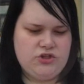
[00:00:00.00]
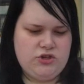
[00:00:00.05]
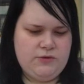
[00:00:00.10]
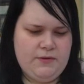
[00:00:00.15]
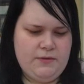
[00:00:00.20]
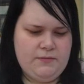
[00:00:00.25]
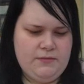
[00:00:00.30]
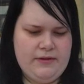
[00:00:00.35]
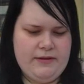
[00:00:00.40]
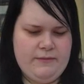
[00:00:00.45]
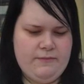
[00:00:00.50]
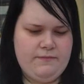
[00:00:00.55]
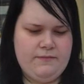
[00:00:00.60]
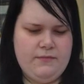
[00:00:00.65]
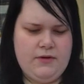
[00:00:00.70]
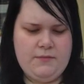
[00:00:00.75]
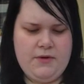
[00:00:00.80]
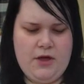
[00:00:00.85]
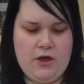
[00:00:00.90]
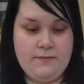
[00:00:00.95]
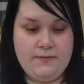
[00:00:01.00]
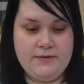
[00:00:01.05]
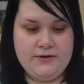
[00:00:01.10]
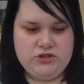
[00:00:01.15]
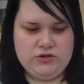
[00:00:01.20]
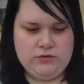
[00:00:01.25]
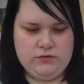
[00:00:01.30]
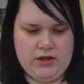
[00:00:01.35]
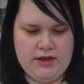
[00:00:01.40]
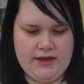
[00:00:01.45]
She probably, I'm
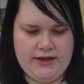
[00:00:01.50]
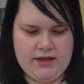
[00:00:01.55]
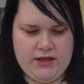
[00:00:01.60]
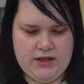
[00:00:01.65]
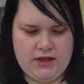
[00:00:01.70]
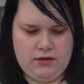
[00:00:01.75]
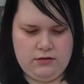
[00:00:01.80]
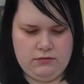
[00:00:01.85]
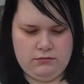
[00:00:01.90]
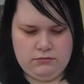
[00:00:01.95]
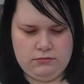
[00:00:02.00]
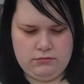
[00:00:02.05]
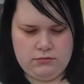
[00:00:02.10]
hoping she'll like it.